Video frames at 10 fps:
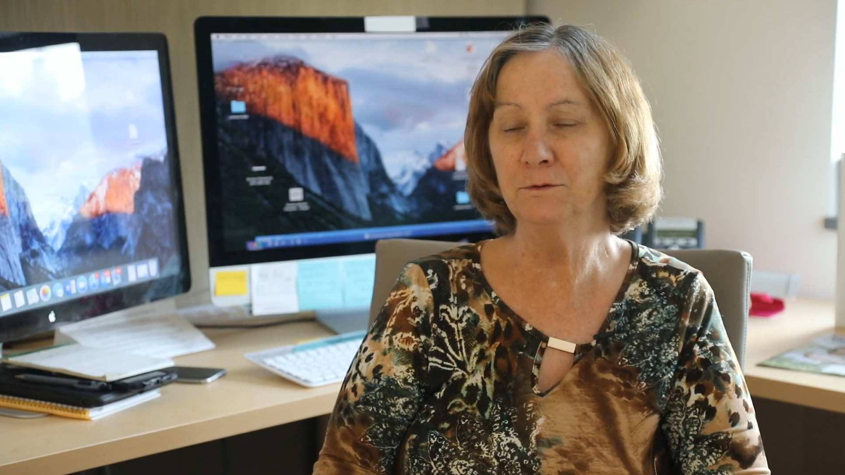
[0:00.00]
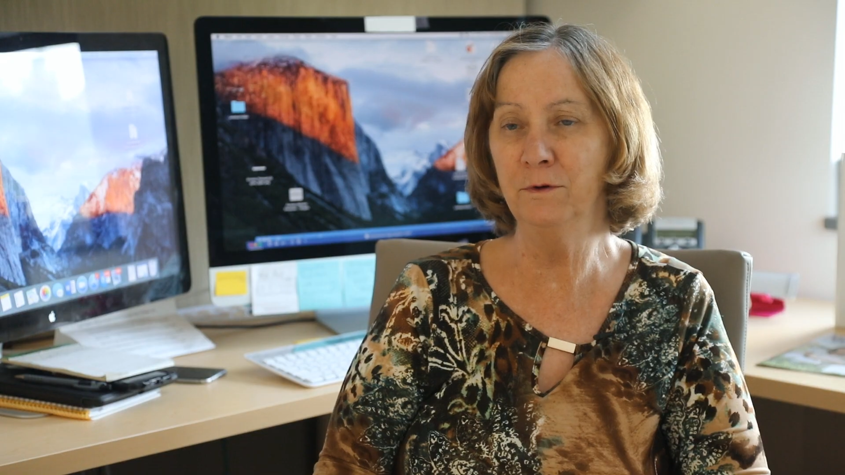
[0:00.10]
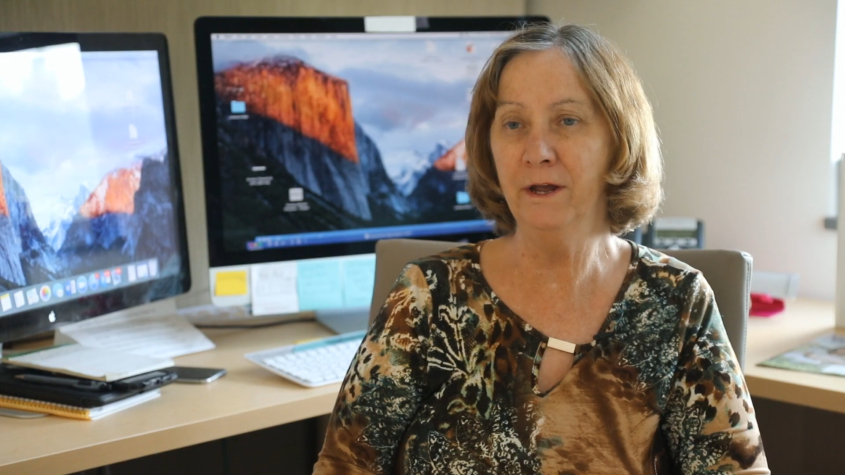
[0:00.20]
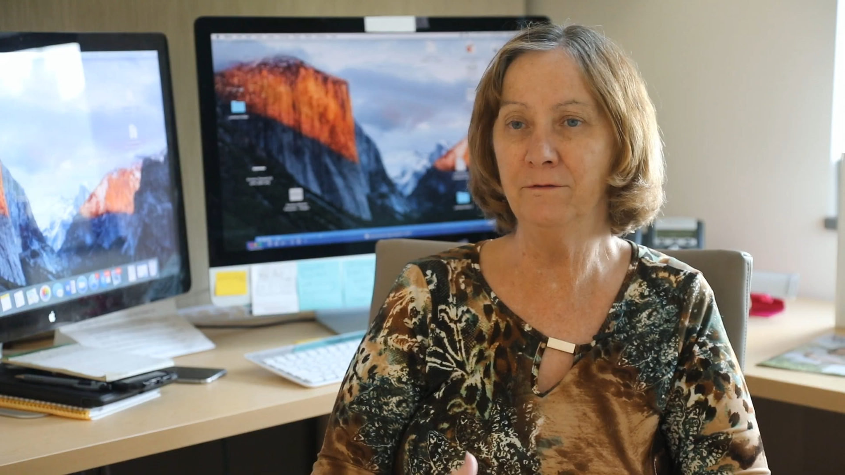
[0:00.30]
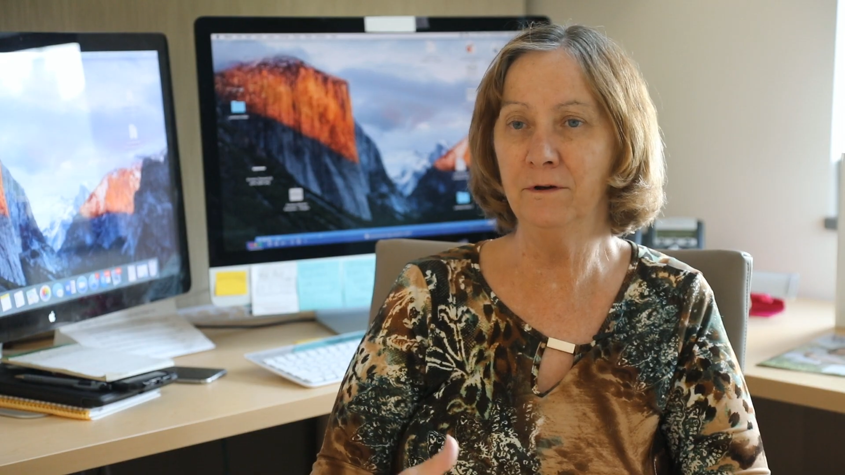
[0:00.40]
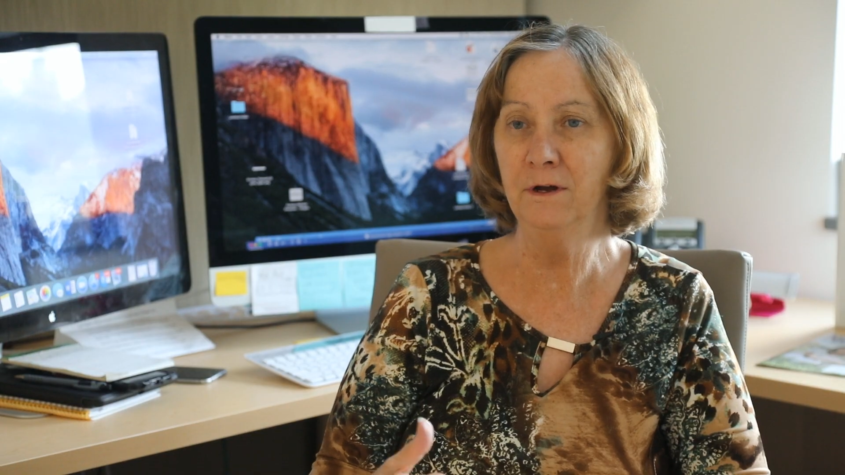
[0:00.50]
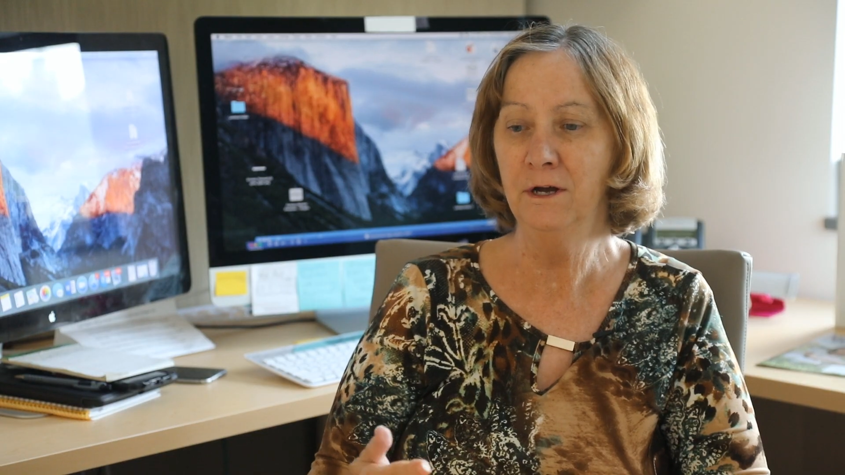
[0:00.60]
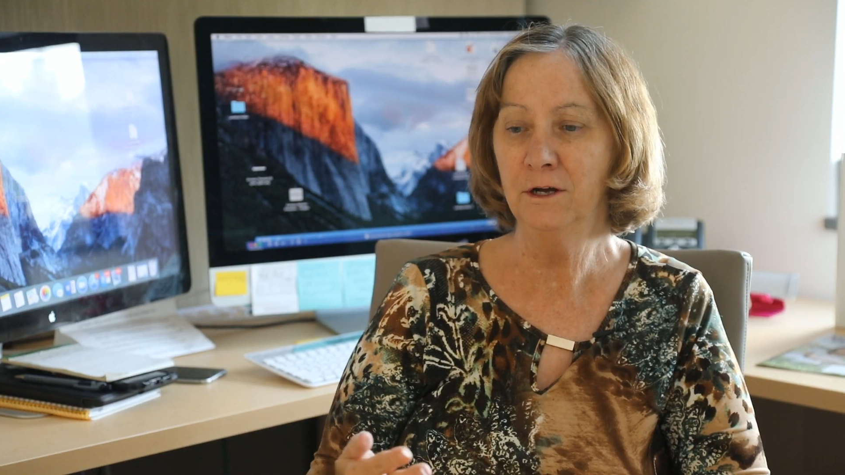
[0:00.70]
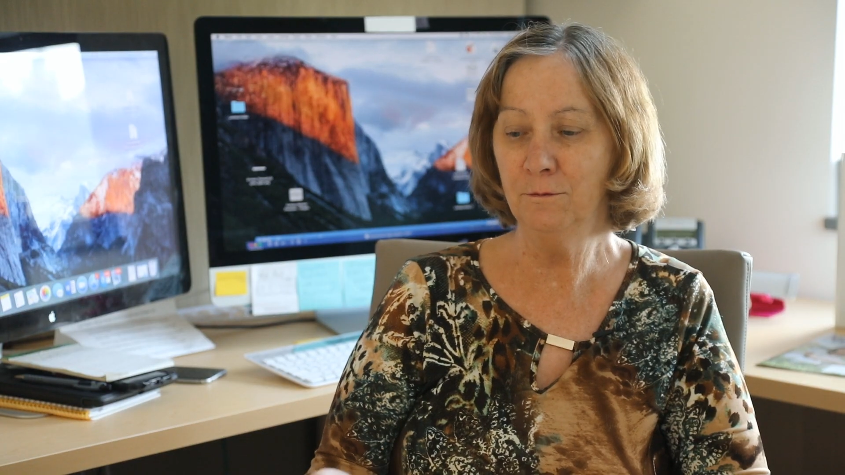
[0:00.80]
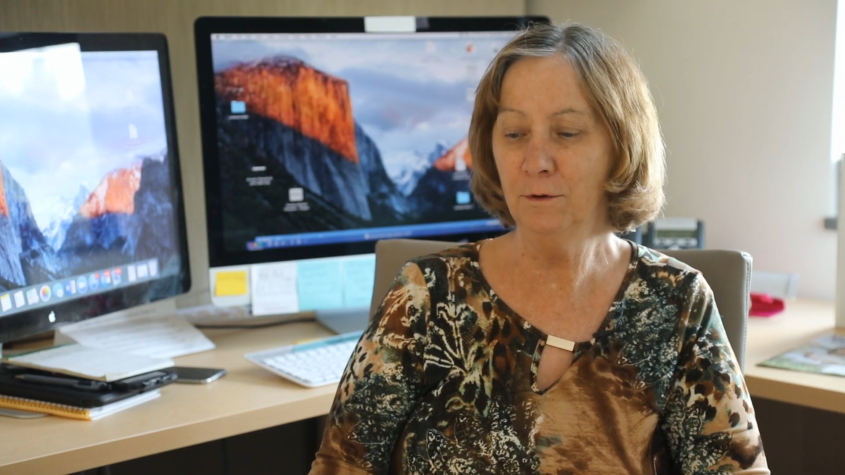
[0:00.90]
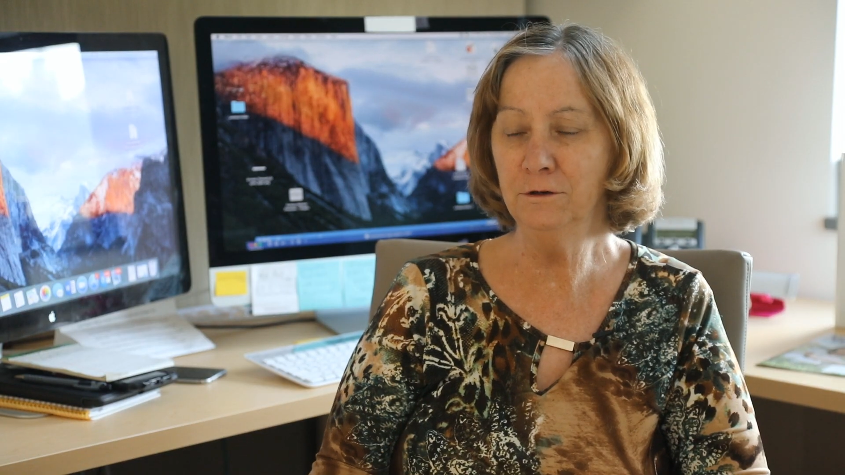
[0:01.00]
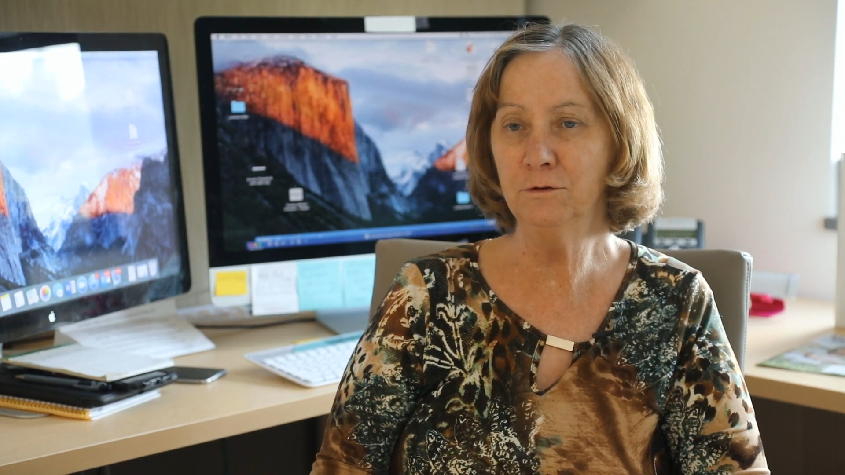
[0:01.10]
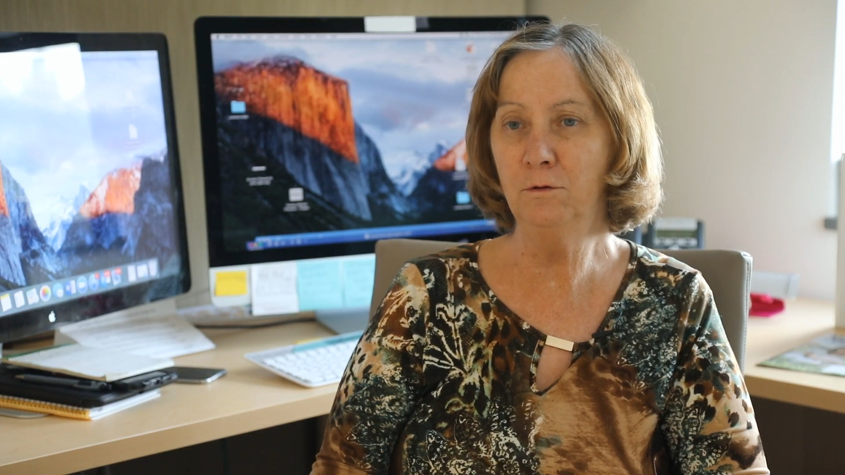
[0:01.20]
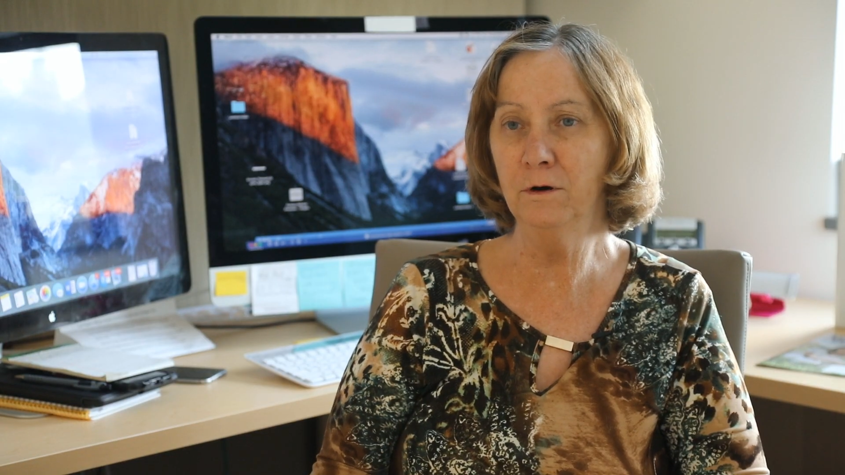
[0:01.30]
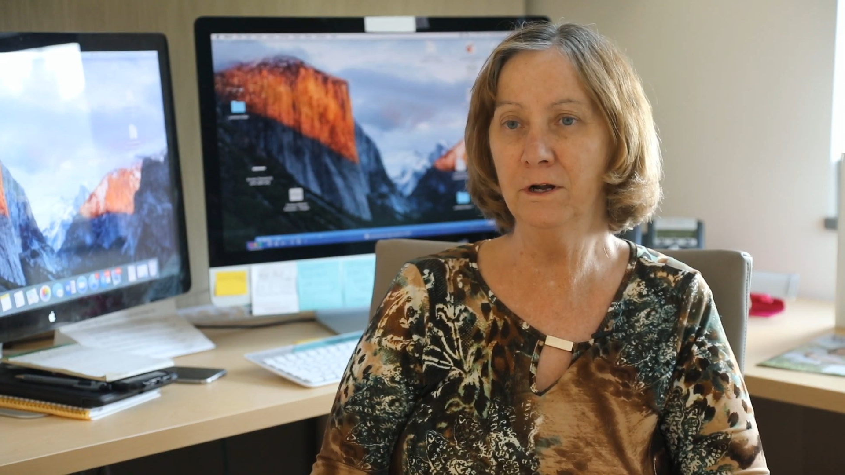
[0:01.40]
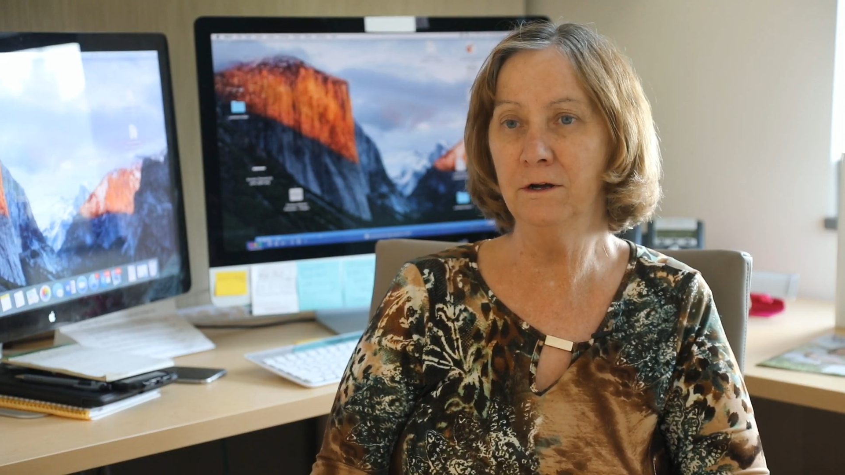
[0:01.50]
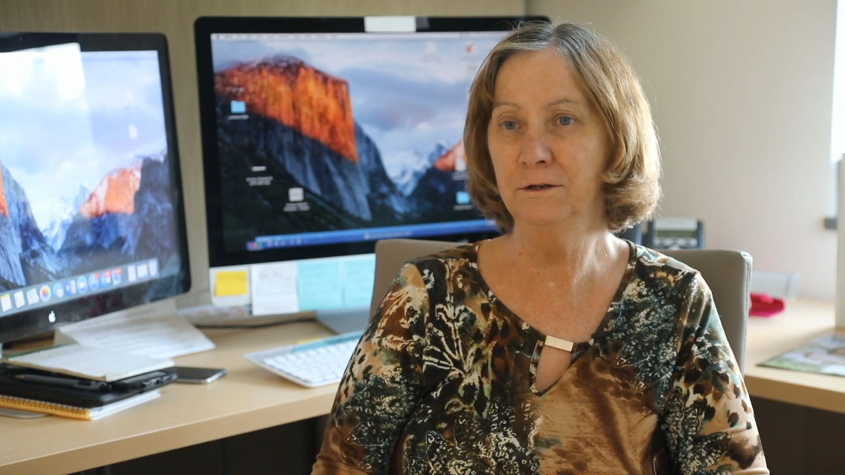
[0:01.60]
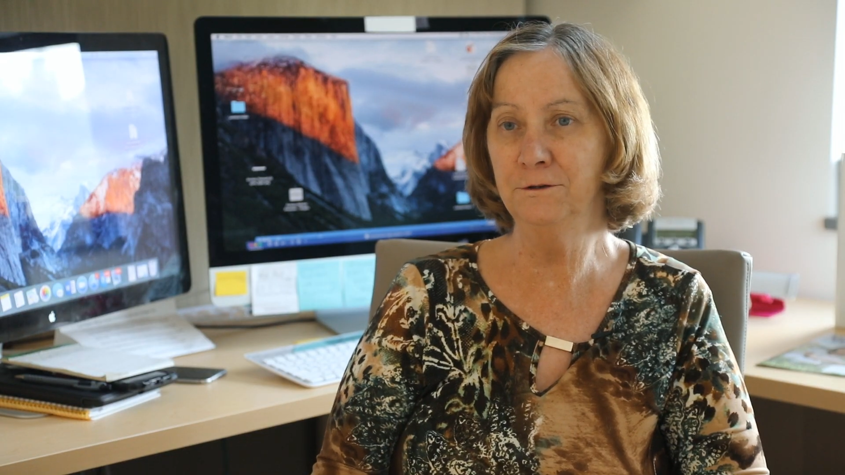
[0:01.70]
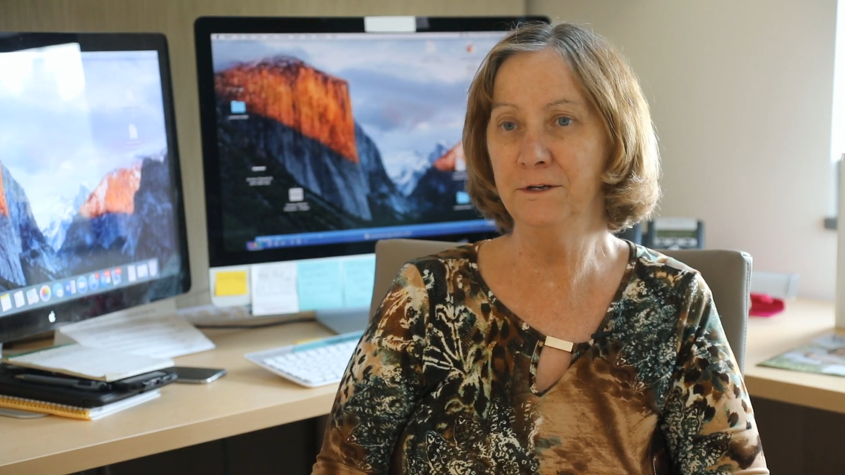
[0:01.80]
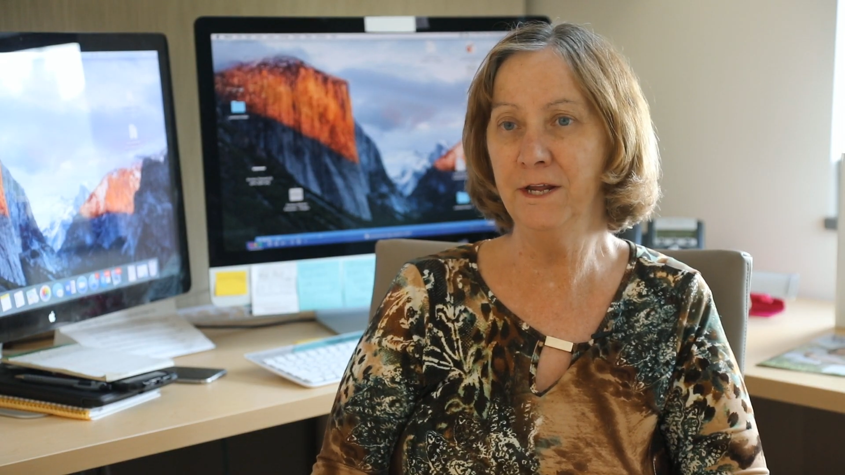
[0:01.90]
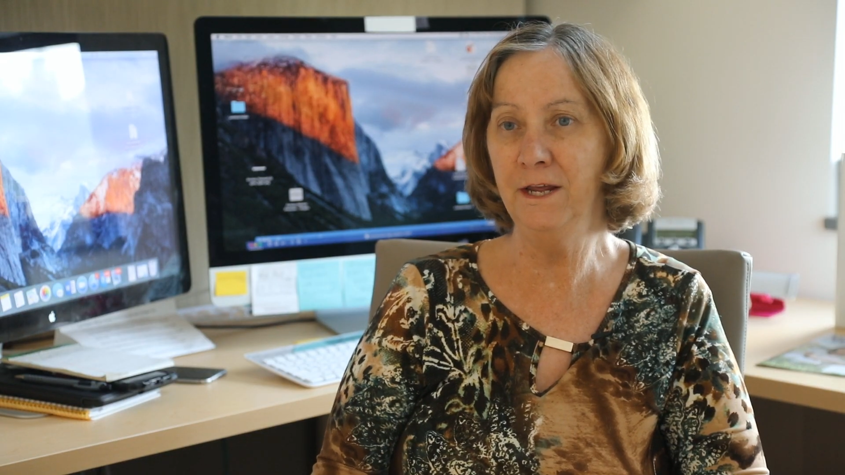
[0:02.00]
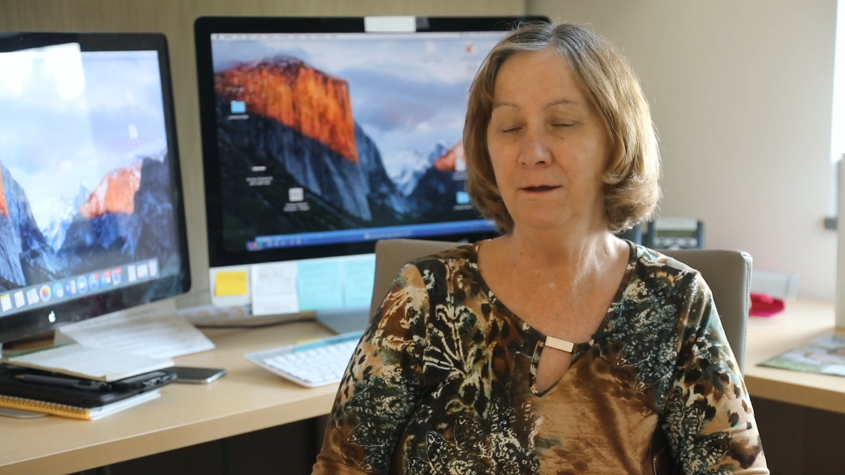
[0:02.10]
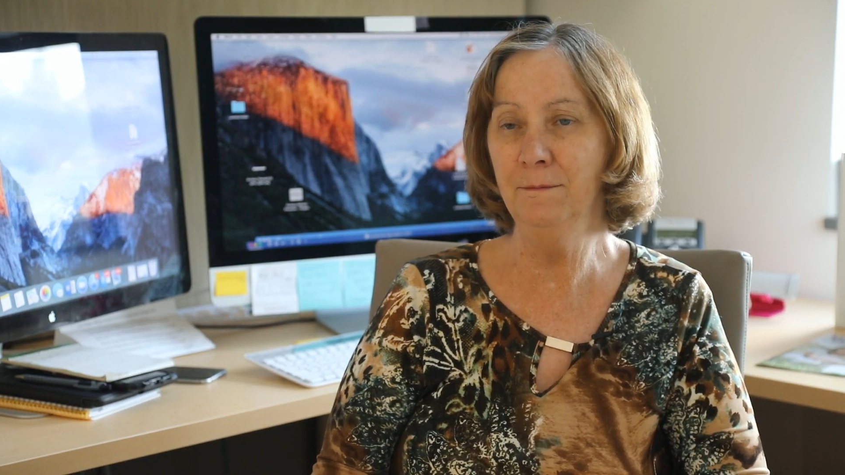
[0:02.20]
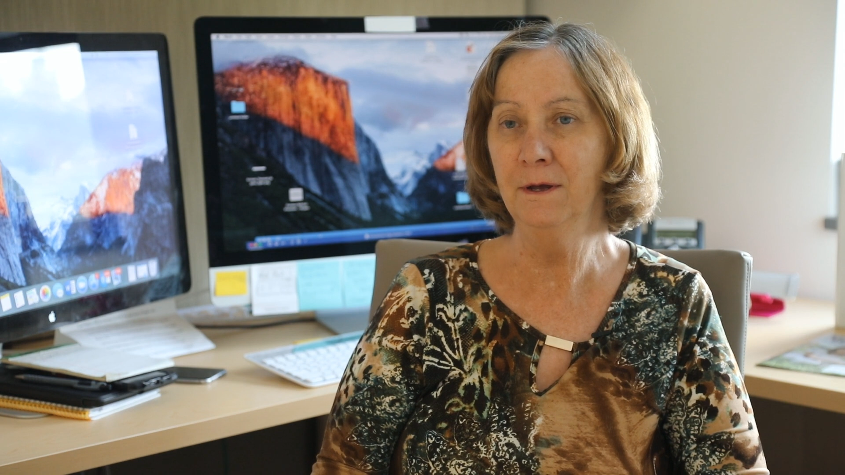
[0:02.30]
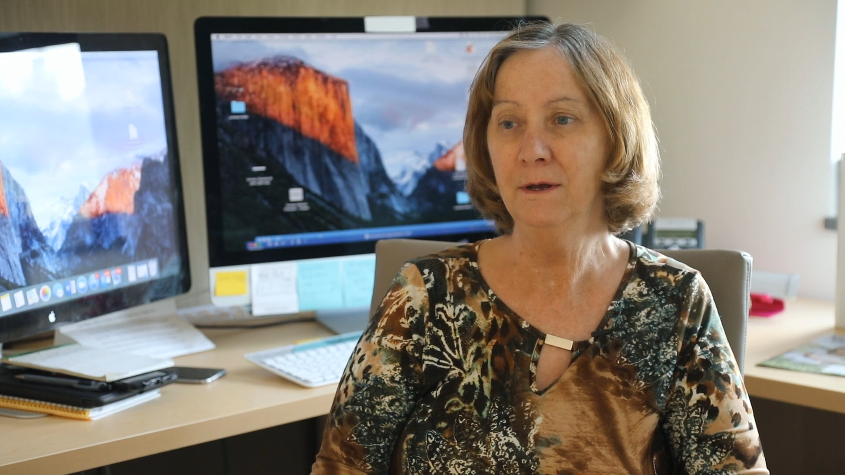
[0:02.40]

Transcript: We have a commercial horticulture team